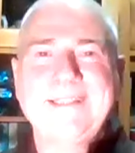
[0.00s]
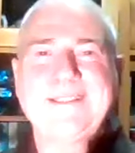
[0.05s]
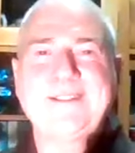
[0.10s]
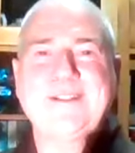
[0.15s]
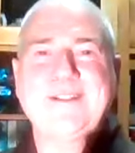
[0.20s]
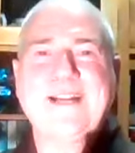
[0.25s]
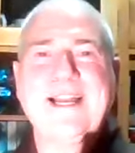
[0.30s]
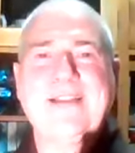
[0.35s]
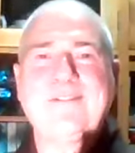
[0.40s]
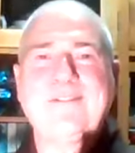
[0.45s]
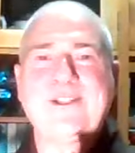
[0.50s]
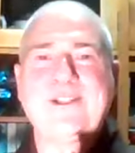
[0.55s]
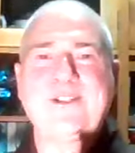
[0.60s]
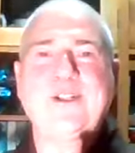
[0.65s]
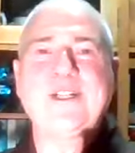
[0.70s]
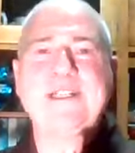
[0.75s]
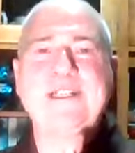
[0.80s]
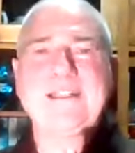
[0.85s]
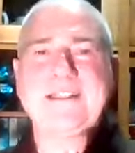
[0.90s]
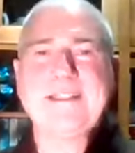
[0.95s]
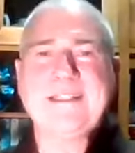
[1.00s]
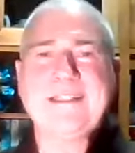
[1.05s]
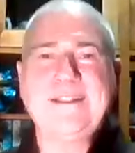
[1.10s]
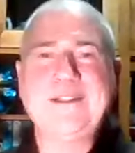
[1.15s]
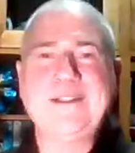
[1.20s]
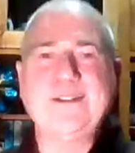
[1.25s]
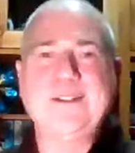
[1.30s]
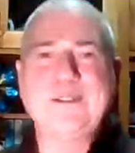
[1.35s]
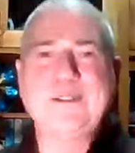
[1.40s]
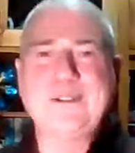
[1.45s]
so I rejoice in
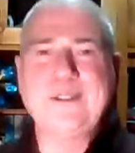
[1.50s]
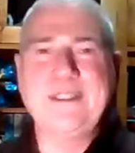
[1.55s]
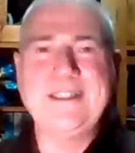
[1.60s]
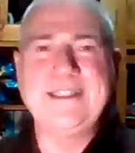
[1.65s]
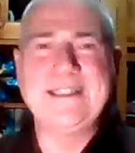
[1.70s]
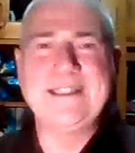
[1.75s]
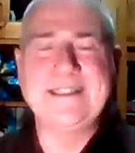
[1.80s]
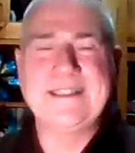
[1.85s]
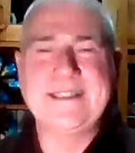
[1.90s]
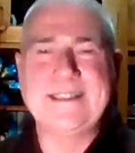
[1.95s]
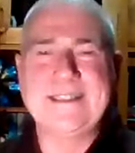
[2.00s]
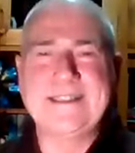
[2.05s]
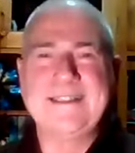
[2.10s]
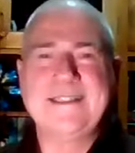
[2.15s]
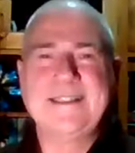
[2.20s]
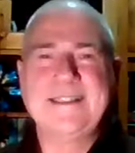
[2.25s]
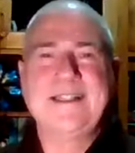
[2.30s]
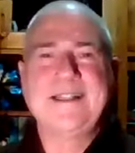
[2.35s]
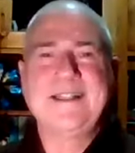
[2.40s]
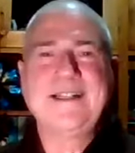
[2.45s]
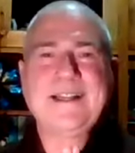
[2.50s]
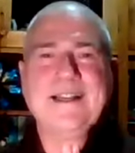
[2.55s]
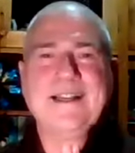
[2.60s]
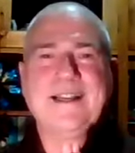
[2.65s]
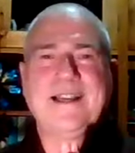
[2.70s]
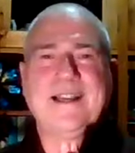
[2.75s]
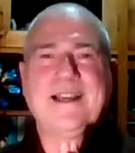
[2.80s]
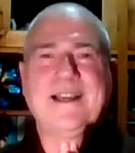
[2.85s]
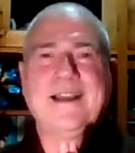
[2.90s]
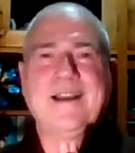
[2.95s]
your goodness.
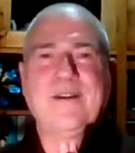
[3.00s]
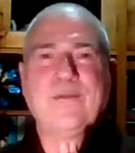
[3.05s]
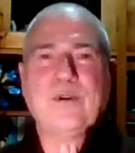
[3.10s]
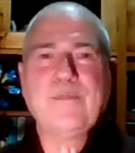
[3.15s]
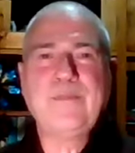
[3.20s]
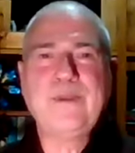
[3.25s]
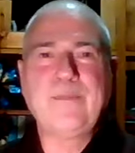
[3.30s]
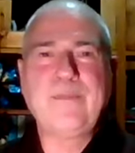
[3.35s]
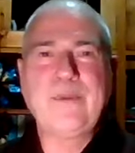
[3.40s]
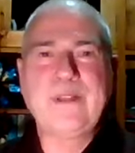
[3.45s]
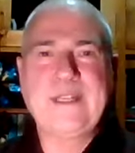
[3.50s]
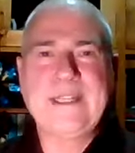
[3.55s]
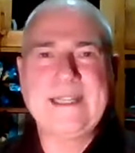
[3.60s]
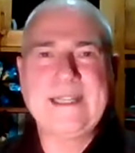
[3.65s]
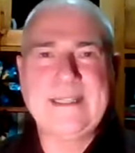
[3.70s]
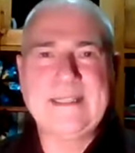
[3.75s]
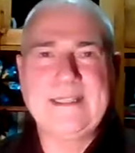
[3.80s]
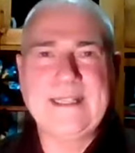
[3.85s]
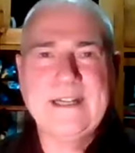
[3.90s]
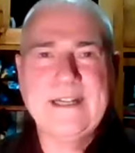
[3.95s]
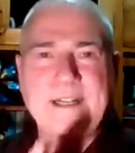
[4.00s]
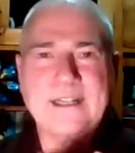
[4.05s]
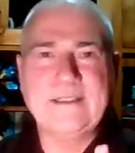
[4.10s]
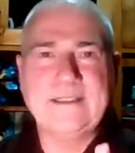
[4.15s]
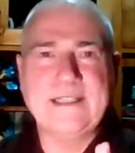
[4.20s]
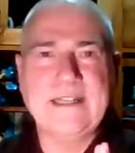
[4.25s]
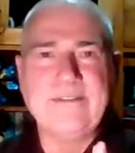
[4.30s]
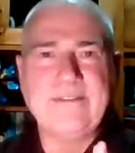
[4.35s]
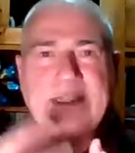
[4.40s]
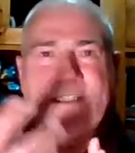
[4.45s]
Remember the daylight
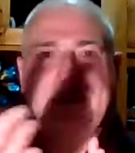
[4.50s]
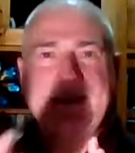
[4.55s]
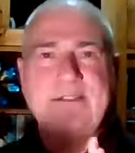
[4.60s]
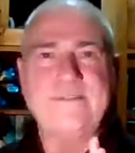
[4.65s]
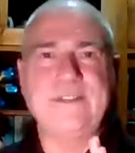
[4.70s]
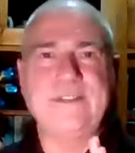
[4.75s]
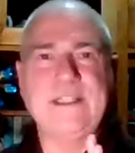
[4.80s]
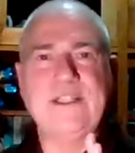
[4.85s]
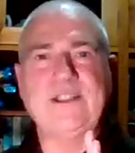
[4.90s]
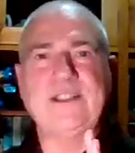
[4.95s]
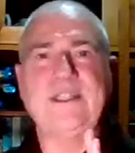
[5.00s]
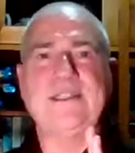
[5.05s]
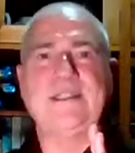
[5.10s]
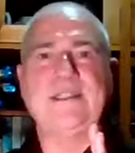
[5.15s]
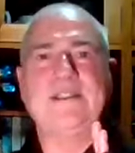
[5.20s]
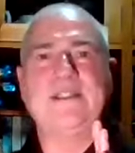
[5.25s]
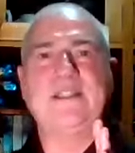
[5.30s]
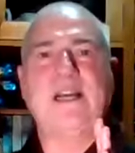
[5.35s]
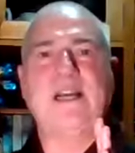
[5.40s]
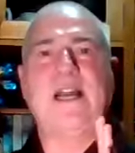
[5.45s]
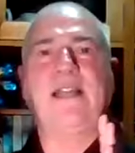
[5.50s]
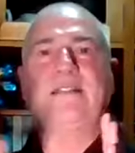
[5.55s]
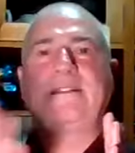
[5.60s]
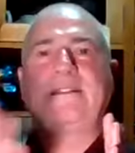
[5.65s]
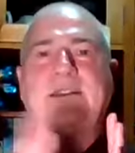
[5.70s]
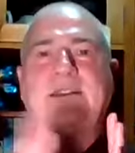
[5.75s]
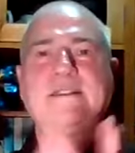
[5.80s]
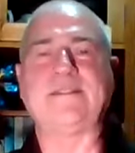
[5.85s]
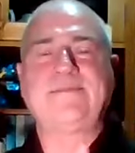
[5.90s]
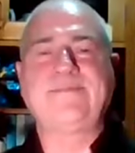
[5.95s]
savings finishing tonight.
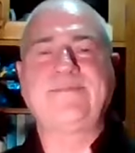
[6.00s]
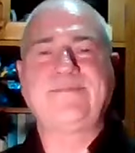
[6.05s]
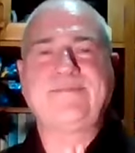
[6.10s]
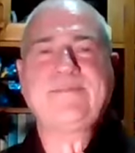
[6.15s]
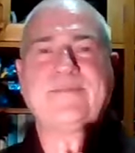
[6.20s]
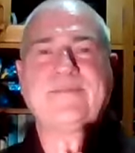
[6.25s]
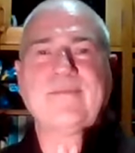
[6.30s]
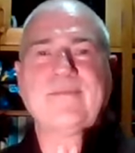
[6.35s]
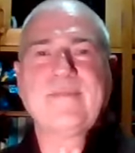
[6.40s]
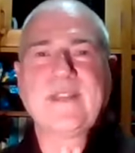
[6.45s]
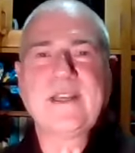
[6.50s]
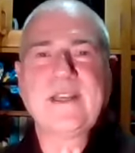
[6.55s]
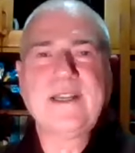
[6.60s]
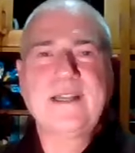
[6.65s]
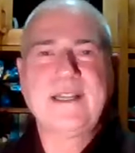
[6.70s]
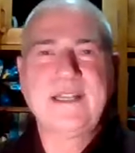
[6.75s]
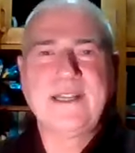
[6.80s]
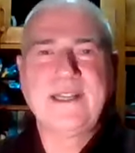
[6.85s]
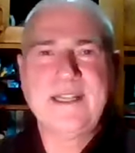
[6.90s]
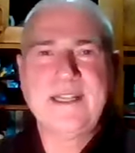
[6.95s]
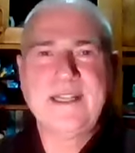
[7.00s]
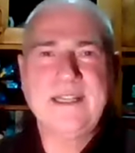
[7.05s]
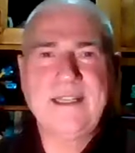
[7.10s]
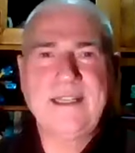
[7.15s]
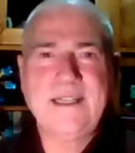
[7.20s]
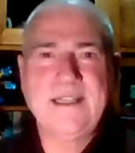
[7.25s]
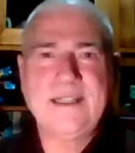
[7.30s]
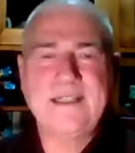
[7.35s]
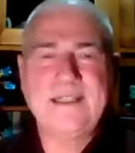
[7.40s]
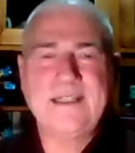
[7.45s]

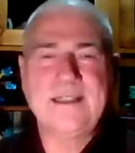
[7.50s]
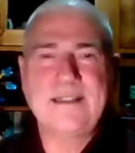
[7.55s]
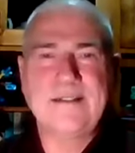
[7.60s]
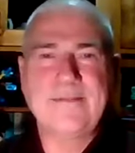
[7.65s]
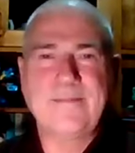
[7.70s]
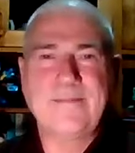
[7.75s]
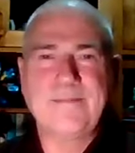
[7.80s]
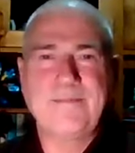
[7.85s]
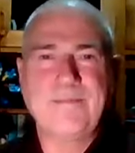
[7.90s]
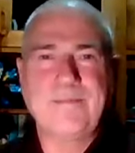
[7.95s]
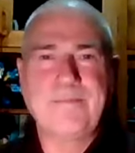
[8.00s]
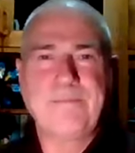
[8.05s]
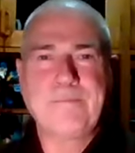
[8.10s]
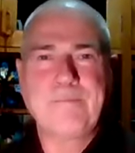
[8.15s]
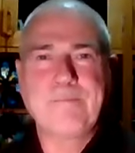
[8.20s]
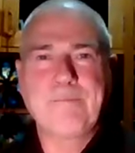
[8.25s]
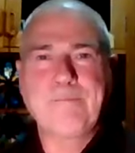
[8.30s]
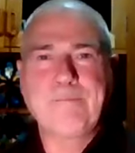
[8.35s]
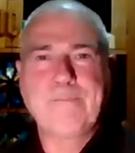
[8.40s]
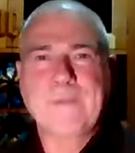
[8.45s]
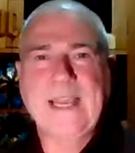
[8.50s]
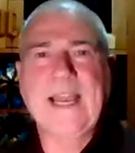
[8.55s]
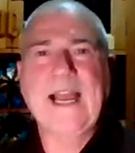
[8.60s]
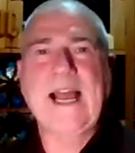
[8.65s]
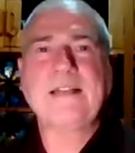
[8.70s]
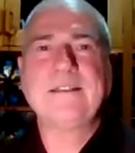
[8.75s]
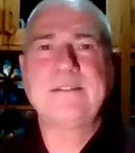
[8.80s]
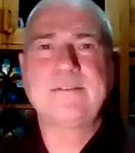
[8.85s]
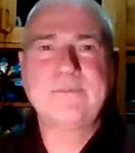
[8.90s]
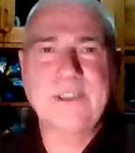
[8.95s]
And
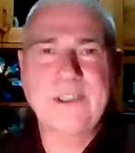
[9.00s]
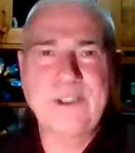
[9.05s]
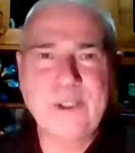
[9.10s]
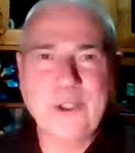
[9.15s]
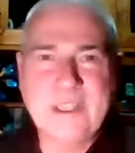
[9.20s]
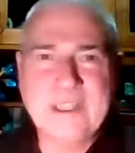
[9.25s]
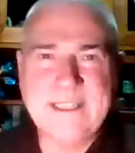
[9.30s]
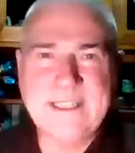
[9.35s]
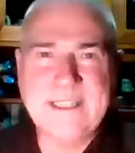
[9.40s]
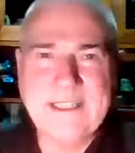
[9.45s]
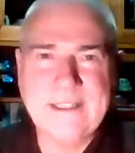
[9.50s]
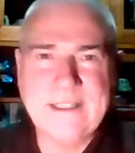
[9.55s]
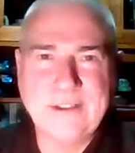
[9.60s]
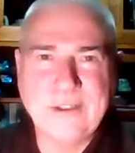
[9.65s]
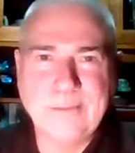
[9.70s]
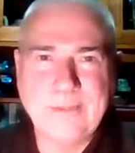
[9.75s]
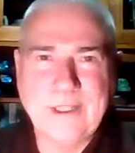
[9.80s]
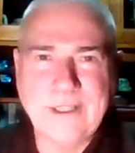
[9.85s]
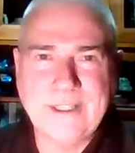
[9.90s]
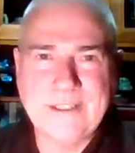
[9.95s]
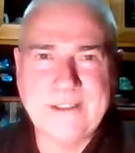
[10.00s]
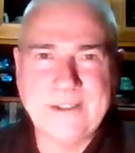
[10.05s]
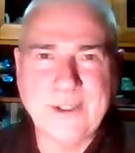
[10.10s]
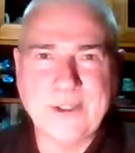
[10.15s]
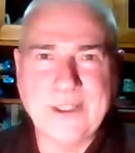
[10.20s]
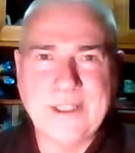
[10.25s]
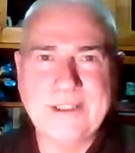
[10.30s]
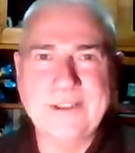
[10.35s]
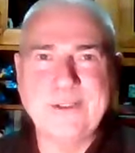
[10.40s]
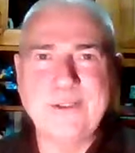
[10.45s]
yeah, rejoicing in your
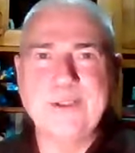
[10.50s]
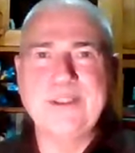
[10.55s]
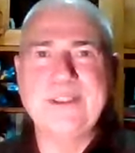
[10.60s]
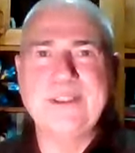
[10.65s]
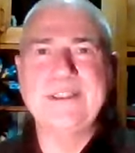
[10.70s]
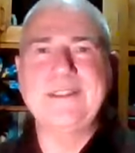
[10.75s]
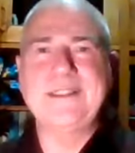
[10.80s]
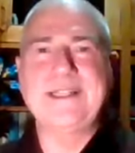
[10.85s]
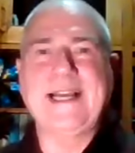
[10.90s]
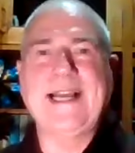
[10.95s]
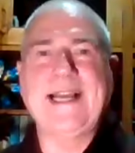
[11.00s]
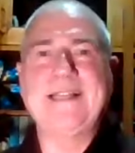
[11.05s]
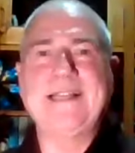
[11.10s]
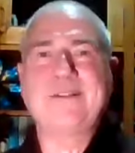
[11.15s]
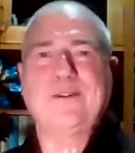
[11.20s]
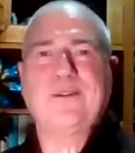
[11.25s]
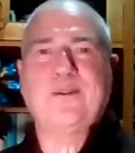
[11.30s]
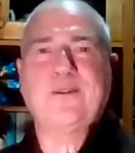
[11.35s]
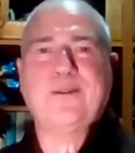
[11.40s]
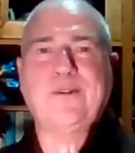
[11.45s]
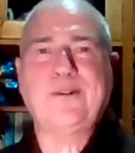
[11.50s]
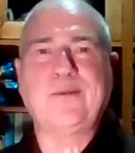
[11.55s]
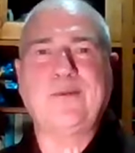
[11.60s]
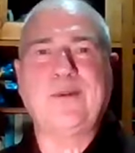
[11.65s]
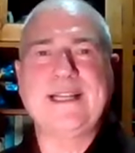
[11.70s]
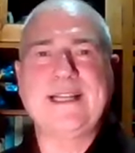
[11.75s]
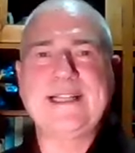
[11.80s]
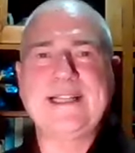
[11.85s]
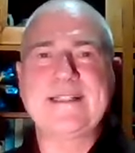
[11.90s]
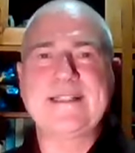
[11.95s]
meritorious goodness as
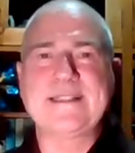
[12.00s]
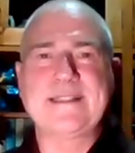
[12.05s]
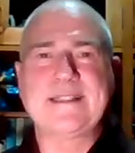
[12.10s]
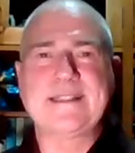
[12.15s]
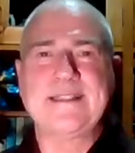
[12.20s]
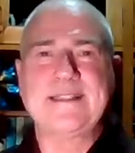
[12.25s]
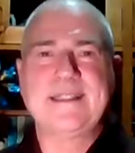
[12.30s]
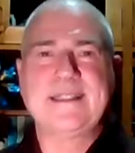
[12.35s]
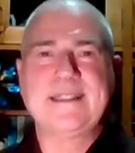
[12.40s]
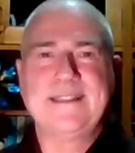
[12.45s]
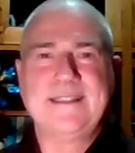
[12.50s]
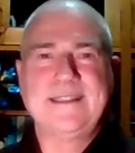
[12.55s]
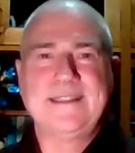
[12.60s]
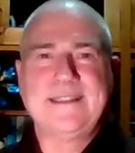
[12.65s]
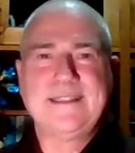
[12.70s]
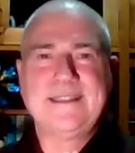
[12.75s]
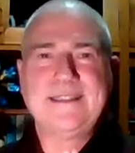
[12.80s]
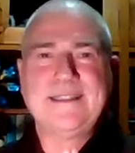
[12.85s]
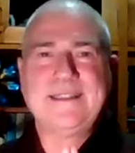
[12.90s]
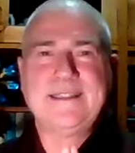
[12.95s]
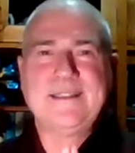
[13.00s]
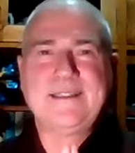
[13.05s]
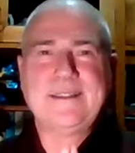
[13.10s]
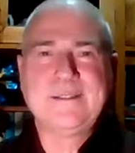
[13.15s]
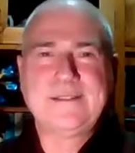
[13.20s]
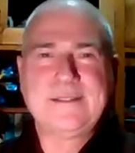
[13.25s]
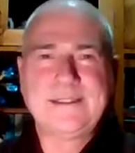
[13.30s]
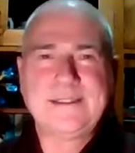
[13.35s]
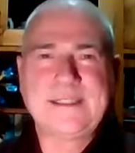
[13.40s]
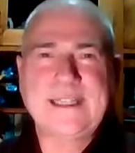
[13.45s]
always.
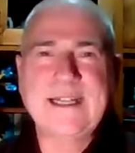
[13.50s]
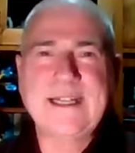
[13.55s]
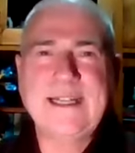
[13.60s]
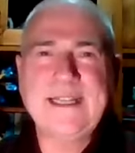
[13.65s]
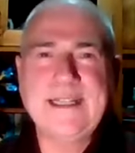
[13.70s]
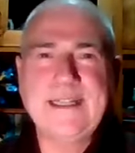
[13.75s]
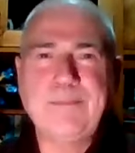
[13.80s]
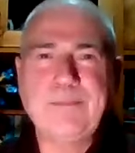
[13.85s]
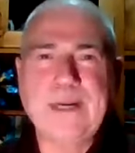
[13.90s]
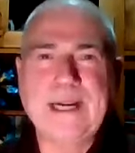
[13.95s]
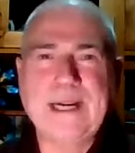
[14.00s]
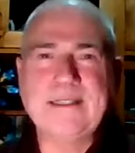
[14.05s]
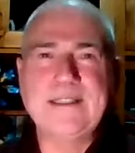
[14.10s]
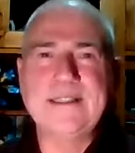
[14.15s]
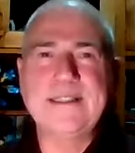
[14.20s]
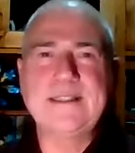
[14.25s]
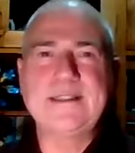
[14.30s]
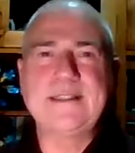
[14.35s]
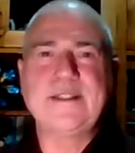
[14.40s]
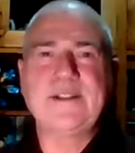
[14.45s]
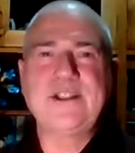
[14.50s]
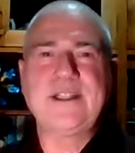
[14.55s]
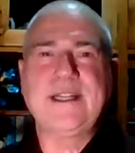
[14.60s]
Study, practice, and